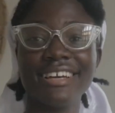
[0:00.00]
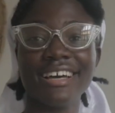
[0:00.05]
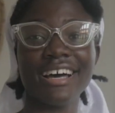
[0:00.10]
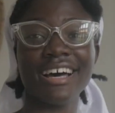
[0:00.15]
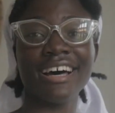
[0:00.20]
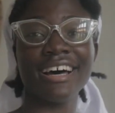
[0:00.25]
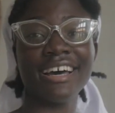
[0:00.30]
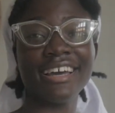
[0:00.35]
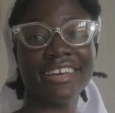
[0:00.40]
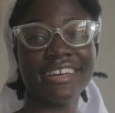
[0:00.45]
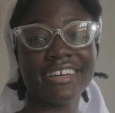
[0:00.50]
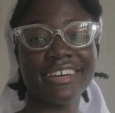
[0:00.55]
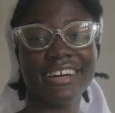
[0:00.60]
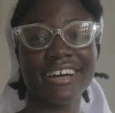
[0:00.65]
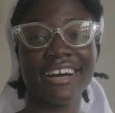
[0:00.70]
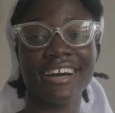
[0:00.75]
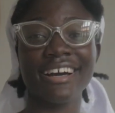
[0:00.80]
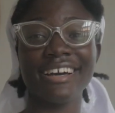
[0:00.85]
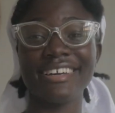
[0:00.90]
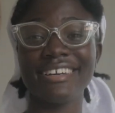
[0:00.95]

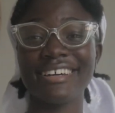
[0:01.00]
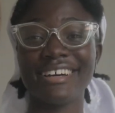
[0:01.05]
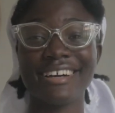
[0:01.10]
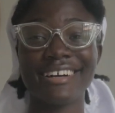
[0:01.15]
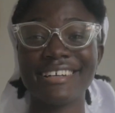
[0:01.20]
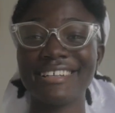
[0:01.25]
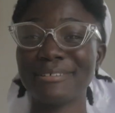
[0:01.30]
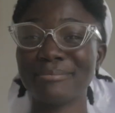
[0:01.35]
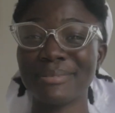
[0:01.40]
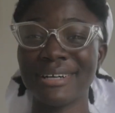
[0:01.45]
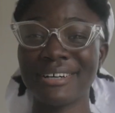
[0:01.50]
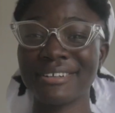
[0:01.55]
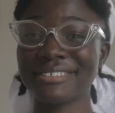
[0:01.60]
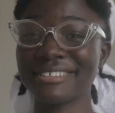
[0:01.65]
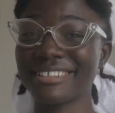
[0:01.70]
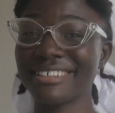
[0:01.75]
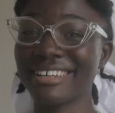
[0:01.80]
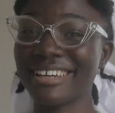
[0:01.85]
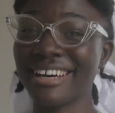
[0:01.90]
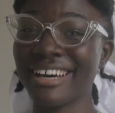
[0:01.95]
am
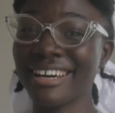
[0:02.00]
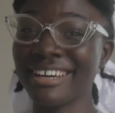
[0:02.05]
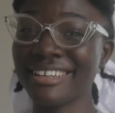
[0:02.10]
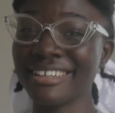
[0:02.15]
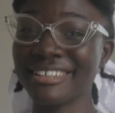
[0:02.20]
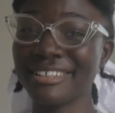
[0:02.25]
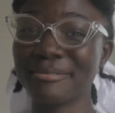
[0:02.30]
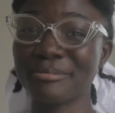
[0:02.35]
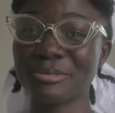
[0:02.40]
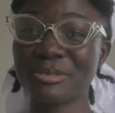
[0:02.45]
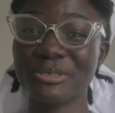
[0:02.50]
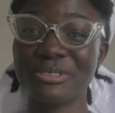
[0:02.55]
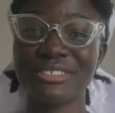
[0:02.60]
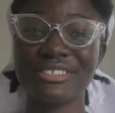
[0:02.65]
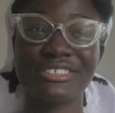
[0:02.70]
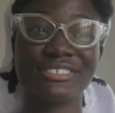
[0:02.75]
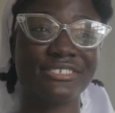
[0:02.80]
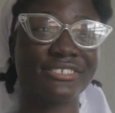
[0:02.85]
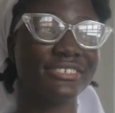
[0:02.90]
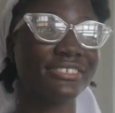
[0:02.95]
out. I am going
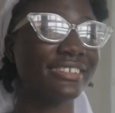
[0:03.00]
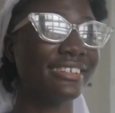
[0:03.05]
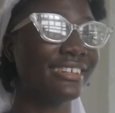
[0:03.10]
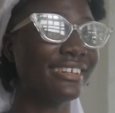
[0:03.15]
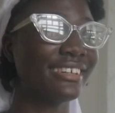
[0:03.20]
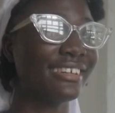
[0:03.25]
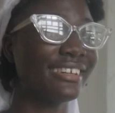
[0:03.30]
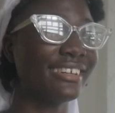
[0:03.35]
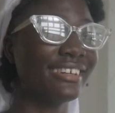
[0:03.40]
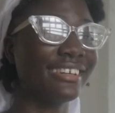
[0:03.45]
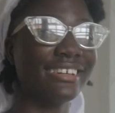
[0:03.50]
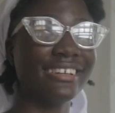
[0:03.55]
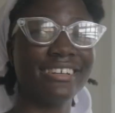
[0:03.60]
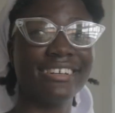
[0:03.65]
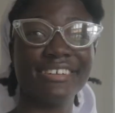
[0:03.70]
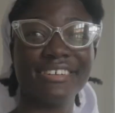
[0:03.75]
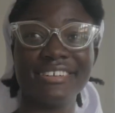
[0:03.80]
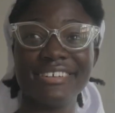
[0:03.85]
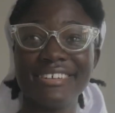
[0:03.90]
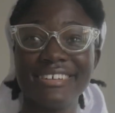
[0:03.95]
to,
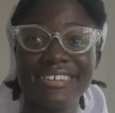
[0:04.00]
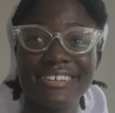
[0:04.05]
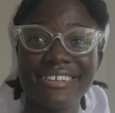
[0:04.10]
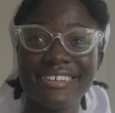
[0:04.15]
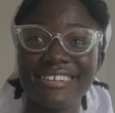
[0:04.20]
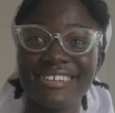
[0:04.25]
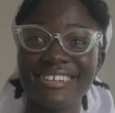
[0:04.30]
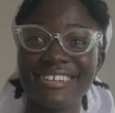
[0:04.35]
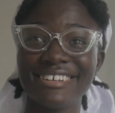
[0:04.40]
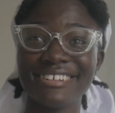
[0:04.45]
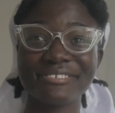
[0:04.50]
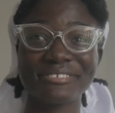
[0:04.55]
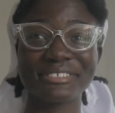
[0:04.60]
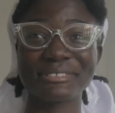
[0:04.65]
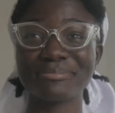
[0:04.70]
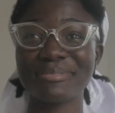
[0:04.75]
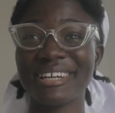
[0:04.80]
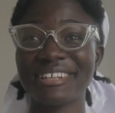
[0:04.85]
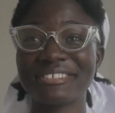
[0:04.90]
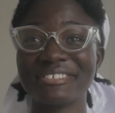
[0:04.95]
what
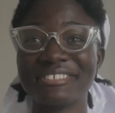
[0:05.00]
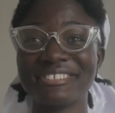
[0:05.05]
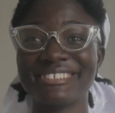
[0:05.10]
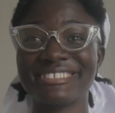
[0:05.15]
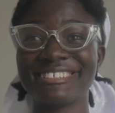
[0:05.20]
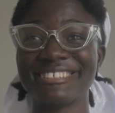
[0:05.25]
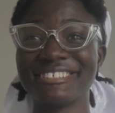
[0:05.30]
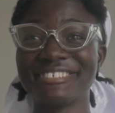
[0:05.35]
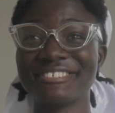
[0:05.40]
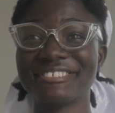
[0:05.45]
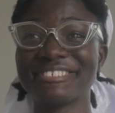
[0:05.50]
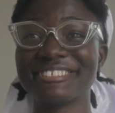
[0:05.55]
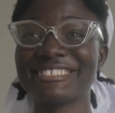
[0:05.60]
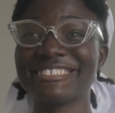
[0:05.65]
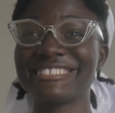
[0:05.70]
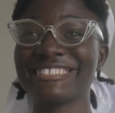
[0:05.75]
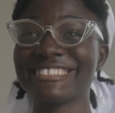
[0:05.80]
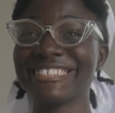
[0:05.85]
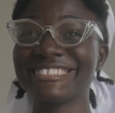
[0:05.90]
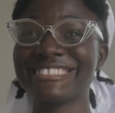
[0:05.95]
am I going to do?
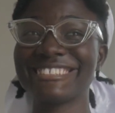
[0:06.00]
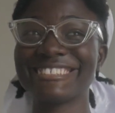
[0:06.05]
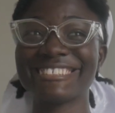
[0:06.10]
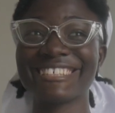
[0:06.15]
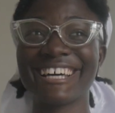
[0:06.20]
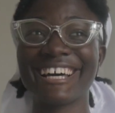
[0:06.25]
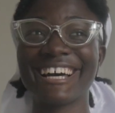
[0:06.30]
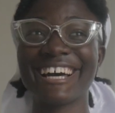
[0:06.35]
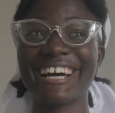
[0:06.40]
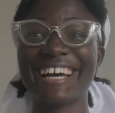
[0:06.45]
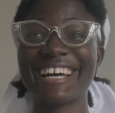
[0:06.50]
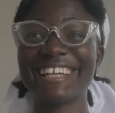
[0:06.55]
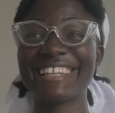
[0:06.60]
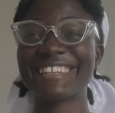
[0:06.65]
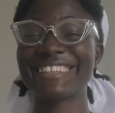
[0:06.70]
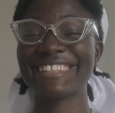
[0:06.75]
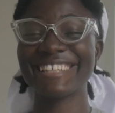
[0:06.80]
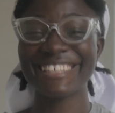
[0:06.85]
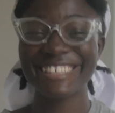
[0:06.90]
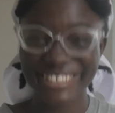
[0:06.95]
Just
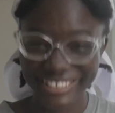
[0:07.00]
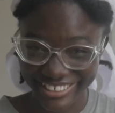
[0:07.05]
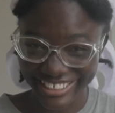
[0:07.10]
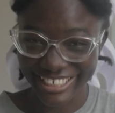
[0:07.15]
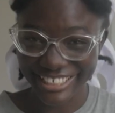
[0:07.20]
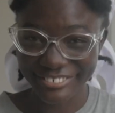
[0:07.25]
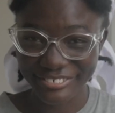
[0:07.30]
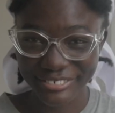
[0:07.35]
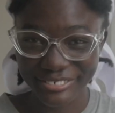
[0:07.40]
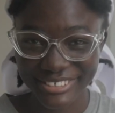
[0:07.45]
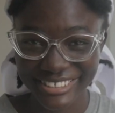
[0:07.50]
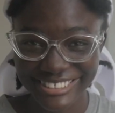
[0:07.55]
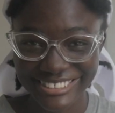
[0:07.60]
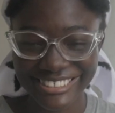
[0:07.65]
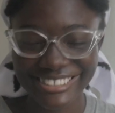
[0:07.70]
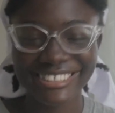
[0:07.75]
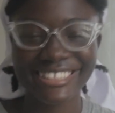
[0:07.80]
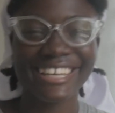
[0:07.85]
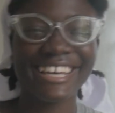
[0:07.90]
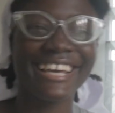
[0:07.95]
thank you guys for
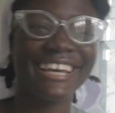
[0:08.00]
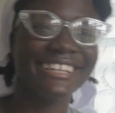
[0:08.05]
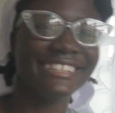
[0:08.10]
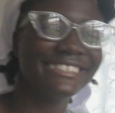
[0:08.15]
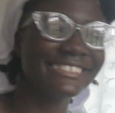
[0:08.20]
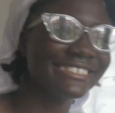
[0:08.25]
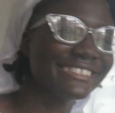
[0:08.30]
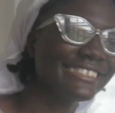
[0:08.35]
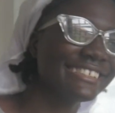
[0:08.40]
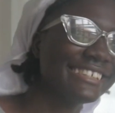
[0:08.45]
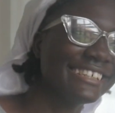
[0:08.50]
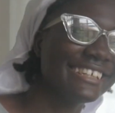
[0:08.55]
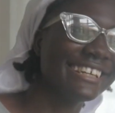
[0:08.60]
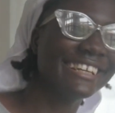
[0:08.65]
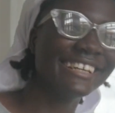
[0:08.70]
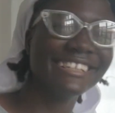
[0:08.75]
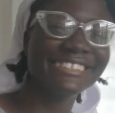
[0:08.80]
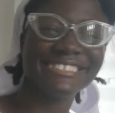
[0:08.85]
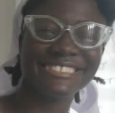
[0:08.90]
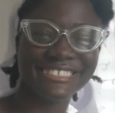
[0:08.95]
watching, and
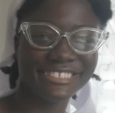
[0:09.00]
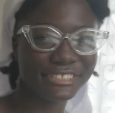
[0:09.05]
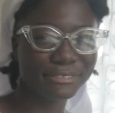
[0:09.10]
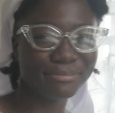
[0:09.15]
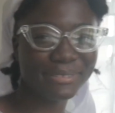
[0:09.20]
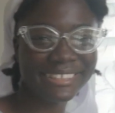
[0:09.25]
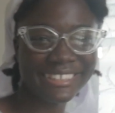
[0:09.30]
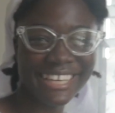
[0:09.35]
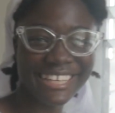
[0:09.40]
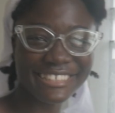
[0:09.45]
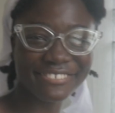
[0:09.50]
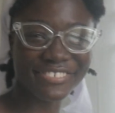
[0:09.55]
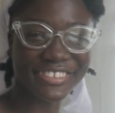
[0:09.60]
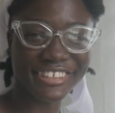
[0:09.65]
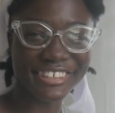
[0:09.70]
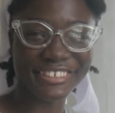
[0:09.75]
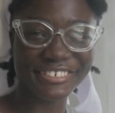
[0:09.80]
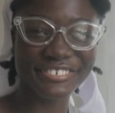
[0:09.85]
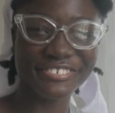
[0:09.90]
see you in my next video.